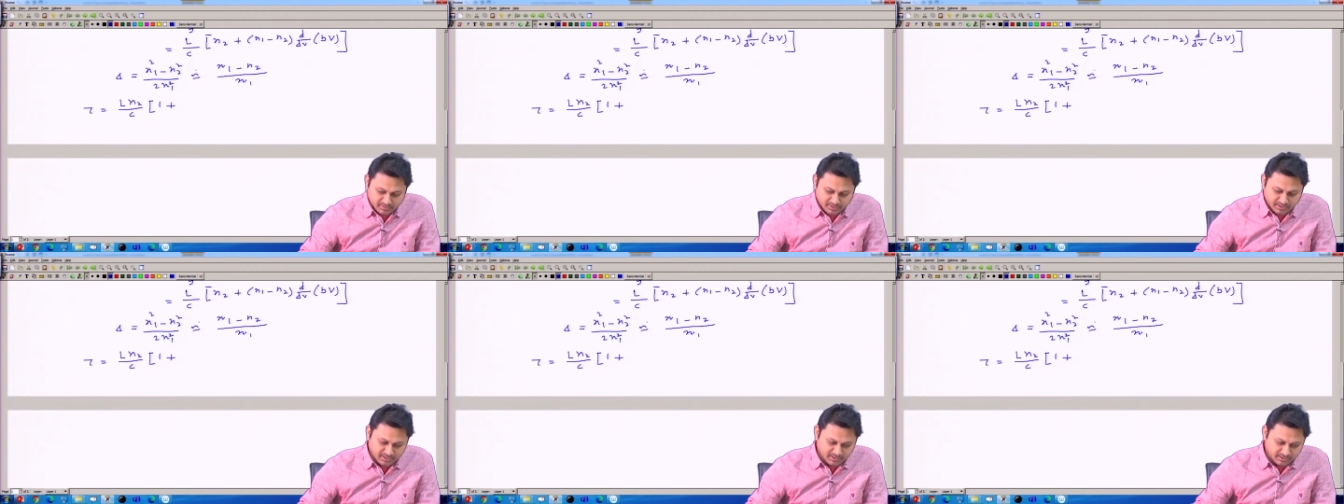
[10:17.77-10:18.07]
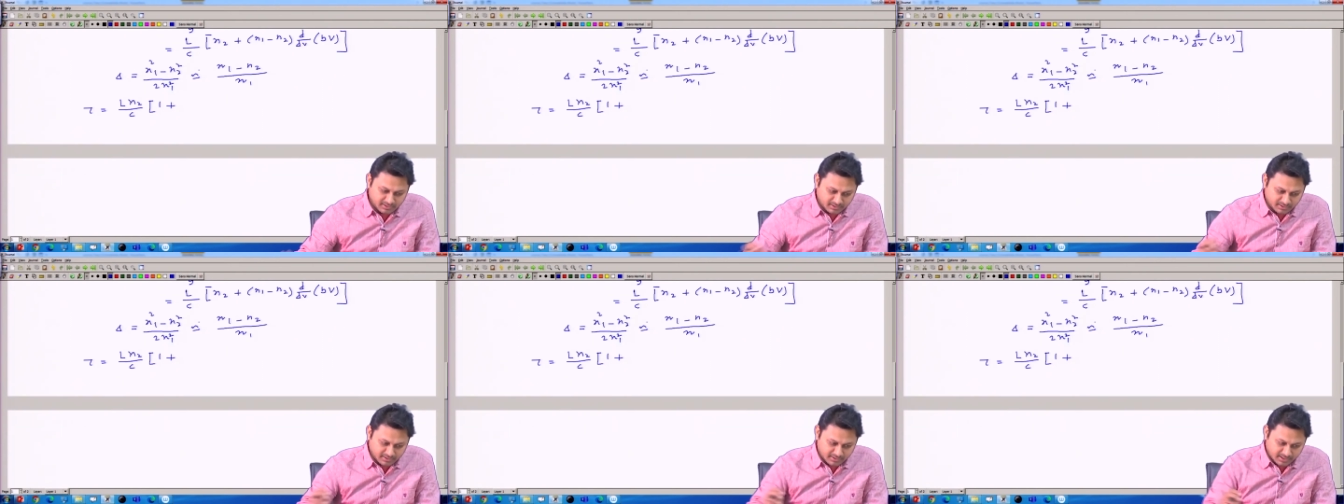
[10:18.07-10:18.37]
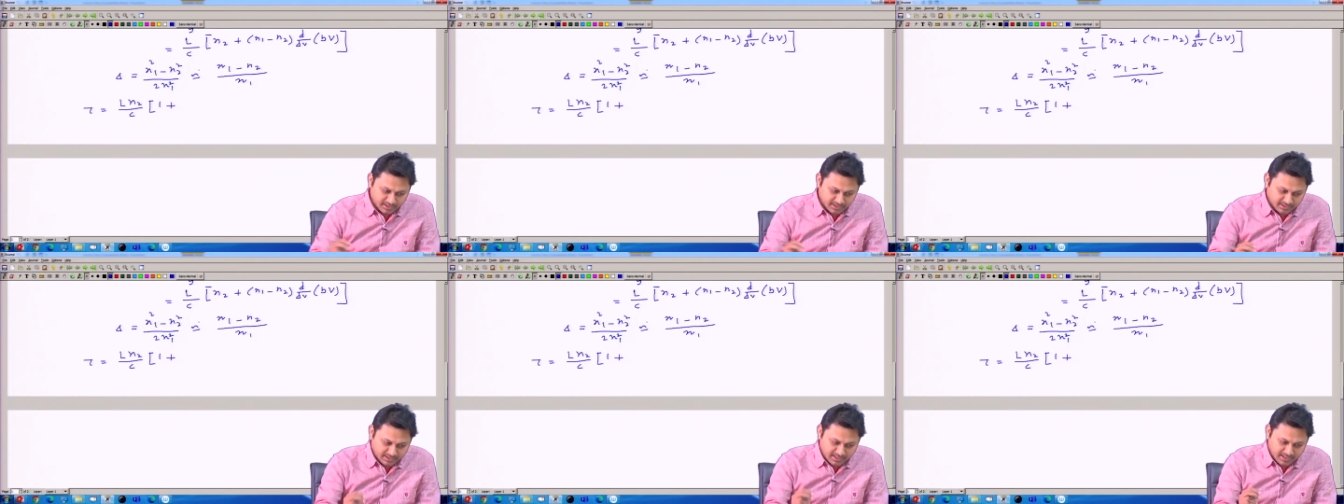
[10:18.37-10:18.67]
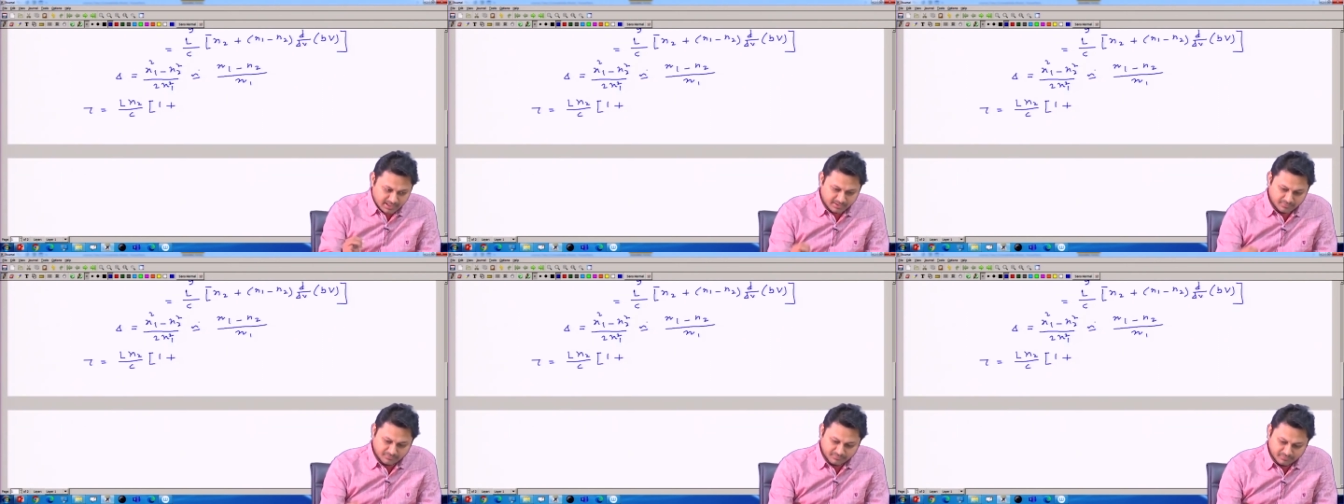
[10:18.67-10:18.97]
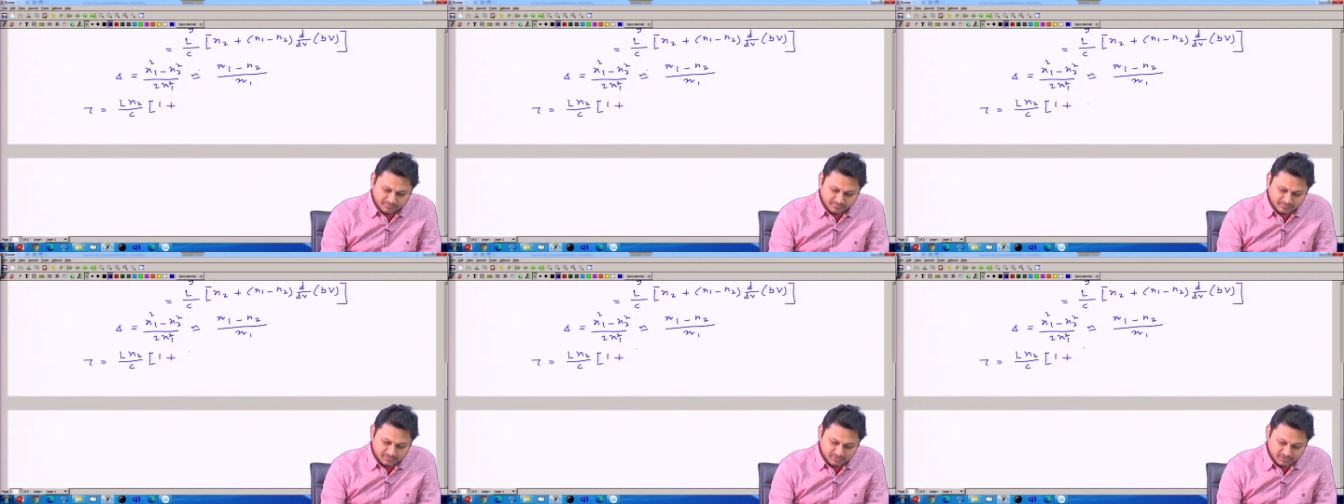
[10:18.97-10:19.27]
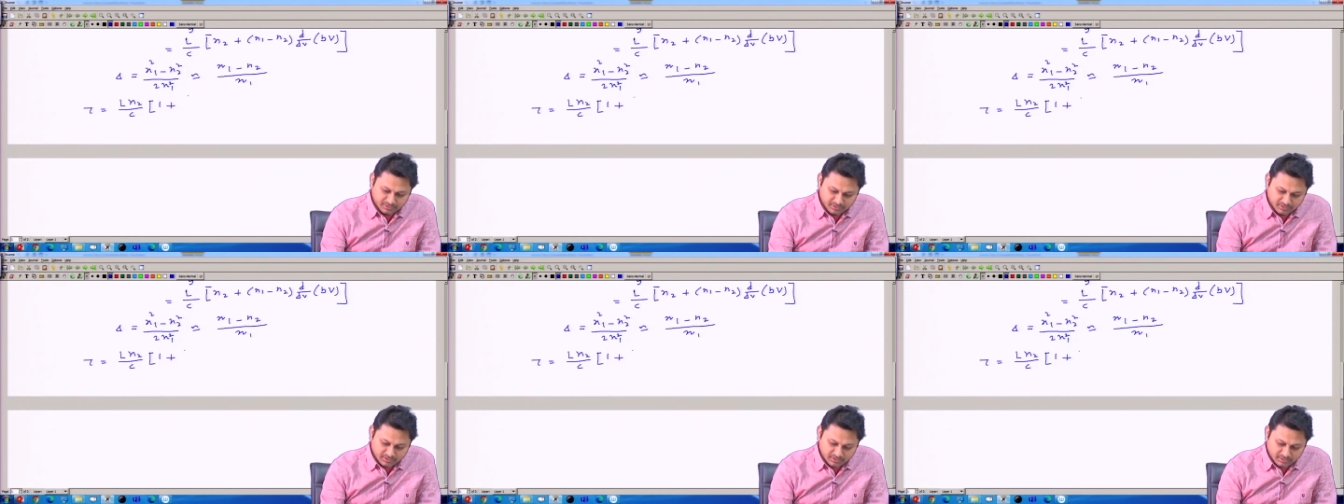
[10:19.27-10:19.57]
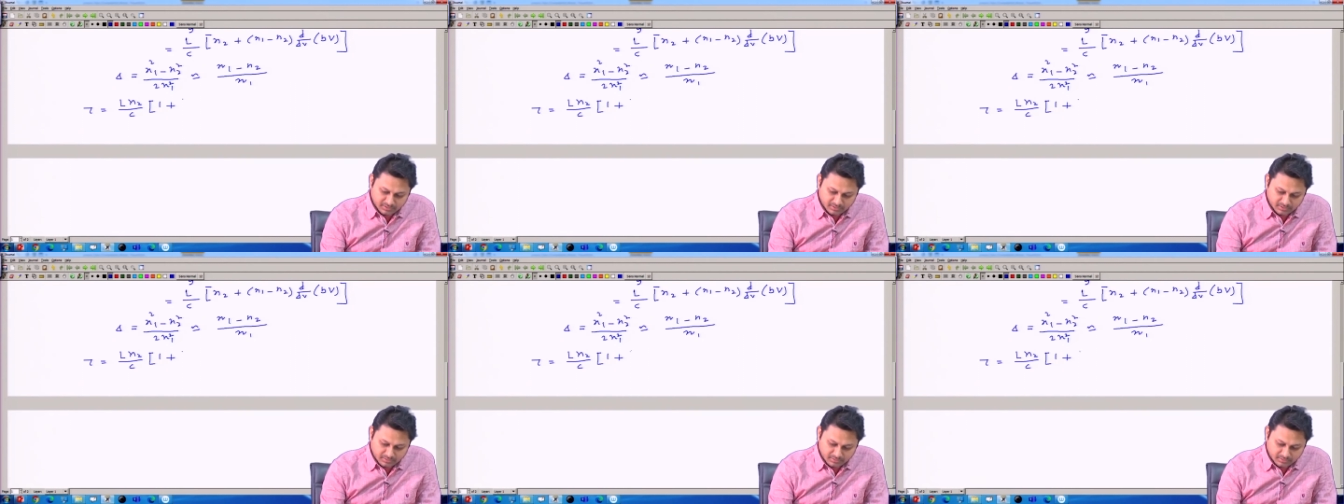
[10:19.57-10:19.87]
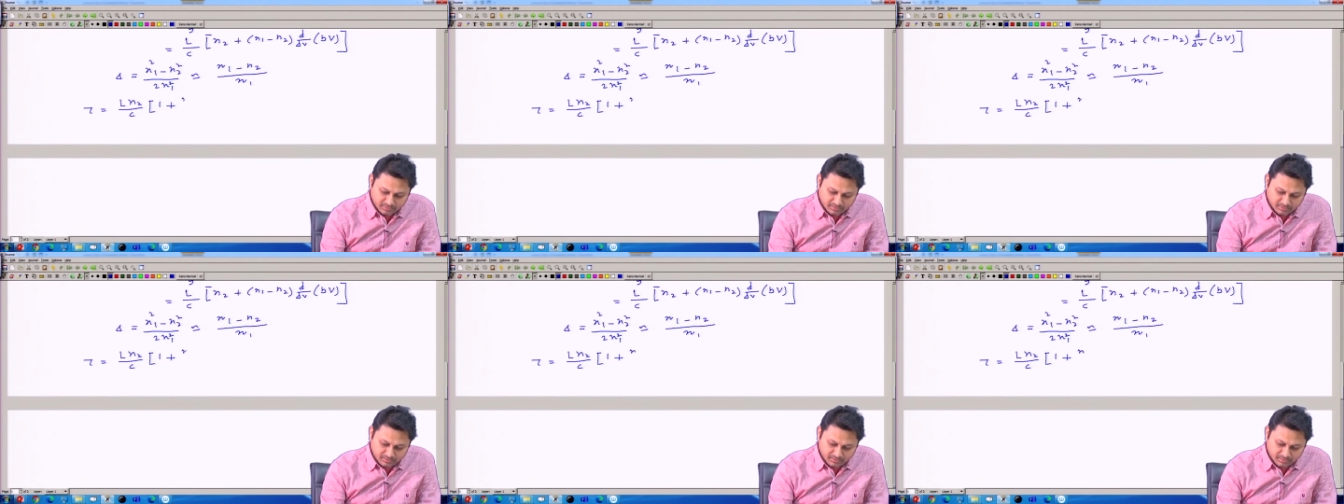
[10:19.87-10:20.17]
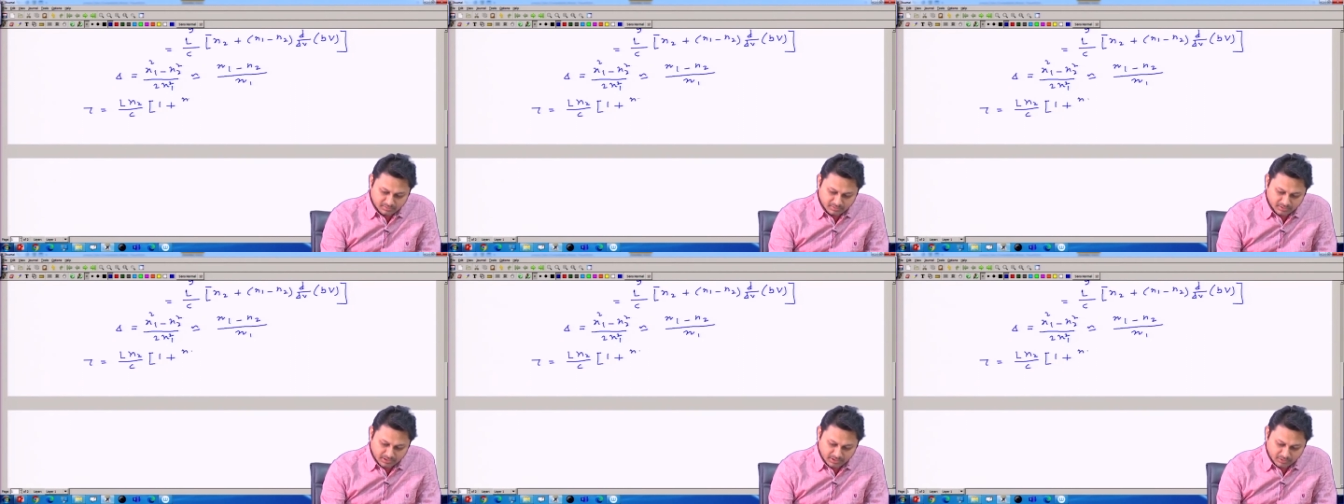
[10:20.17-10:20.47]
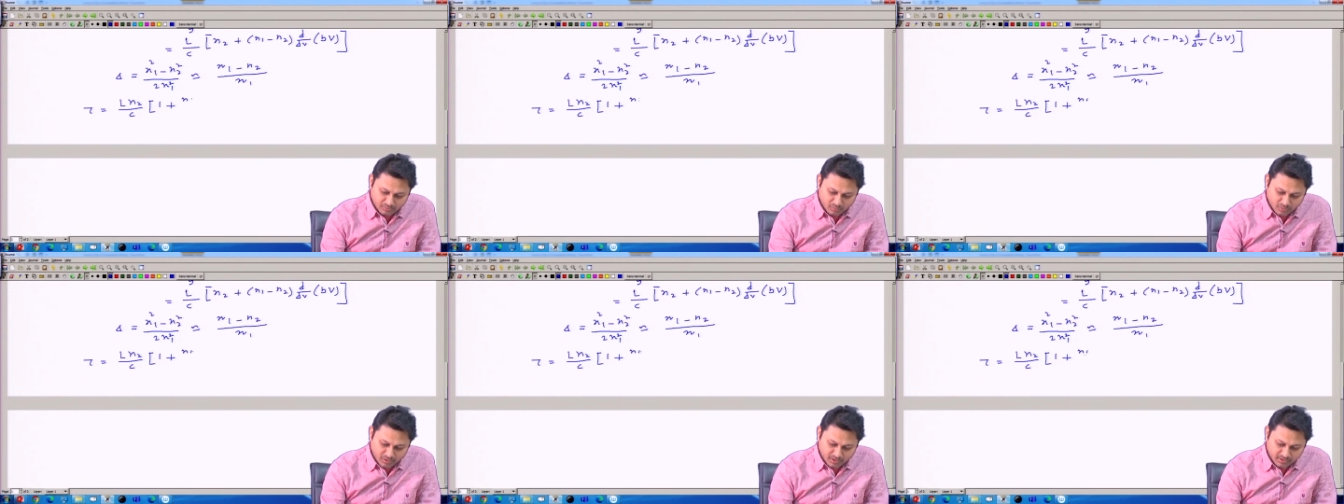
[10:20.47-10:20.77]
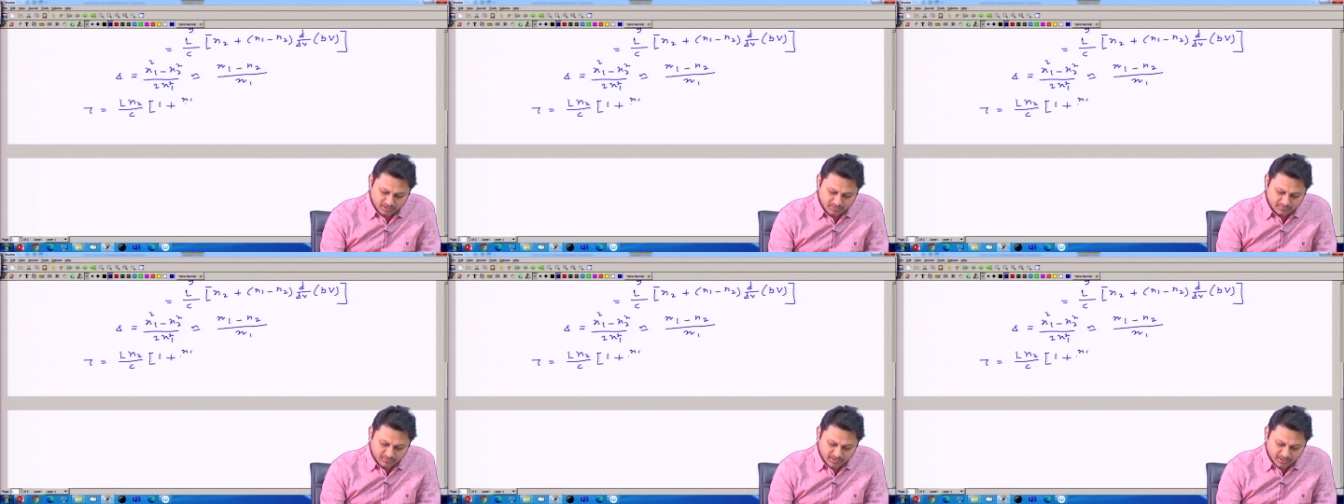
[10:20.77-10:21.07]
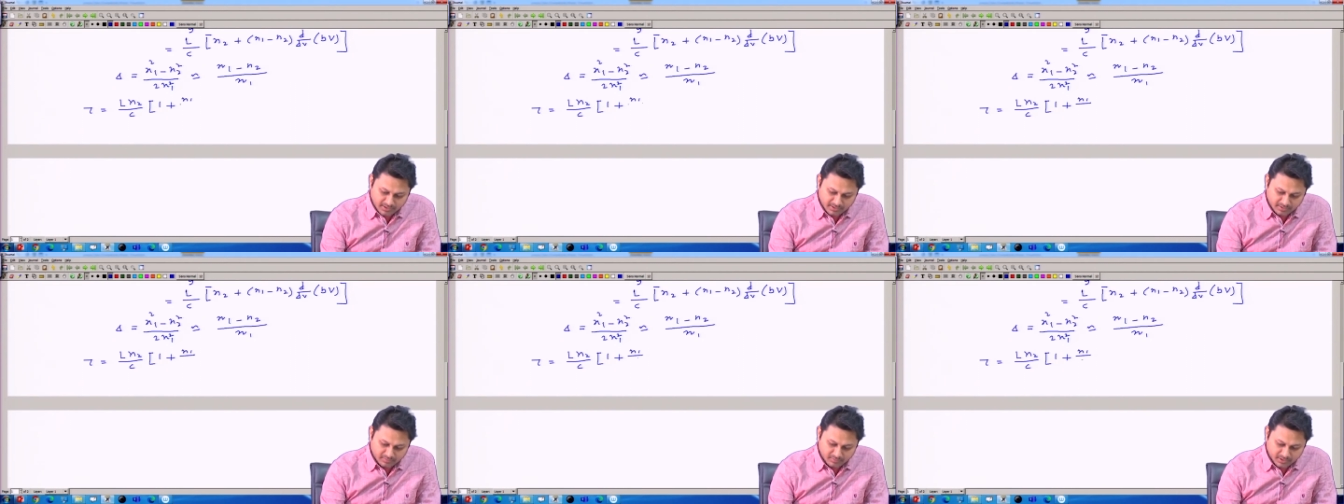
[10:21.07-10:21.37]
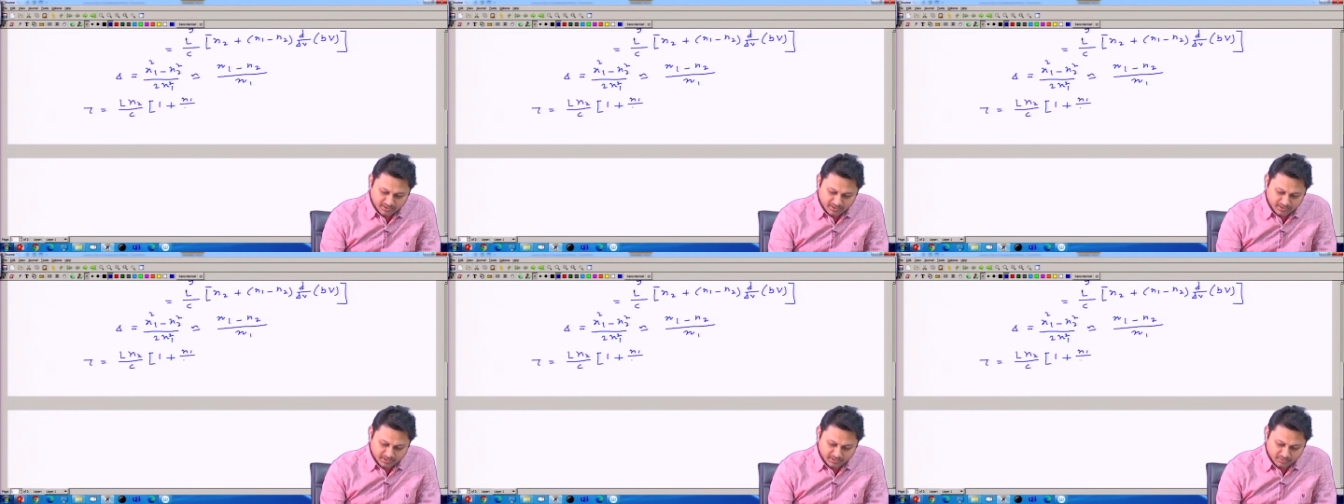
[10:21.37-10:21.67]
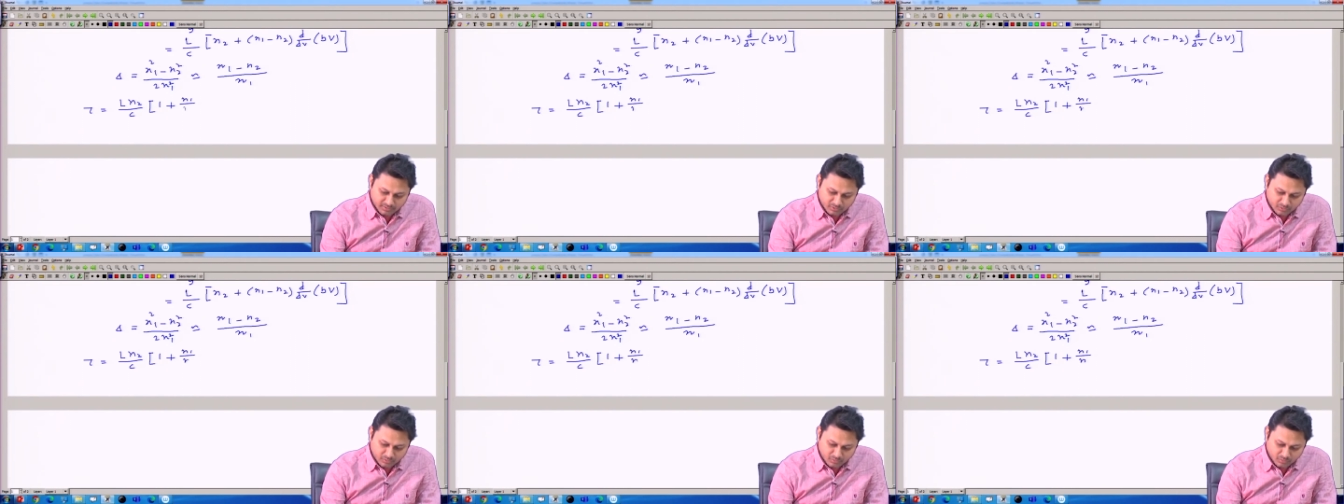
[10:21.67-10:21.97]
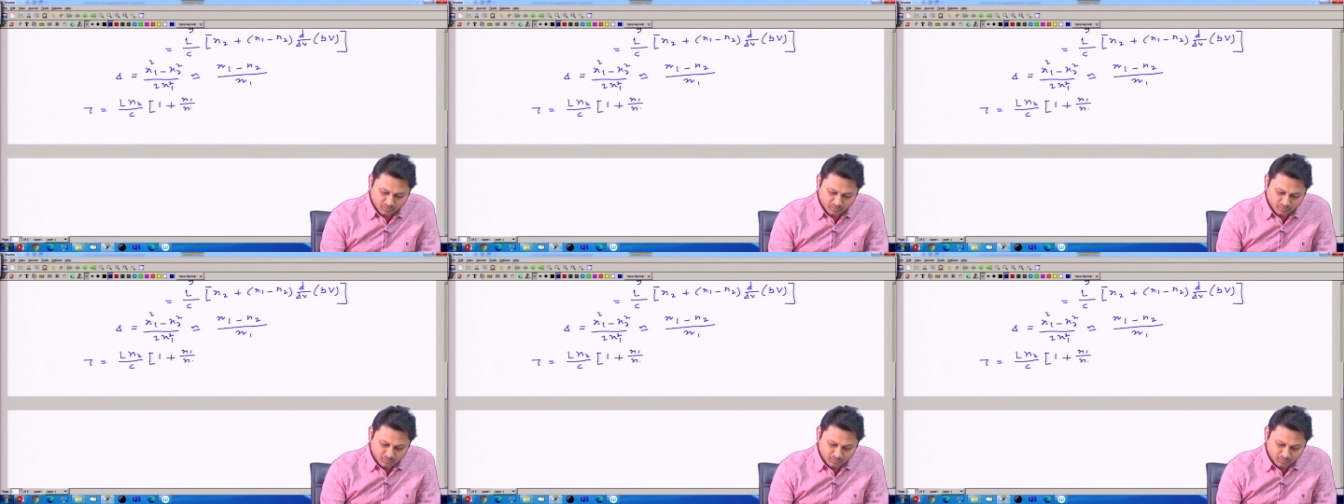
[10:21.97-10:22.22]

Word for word: then I have N1 divided by N2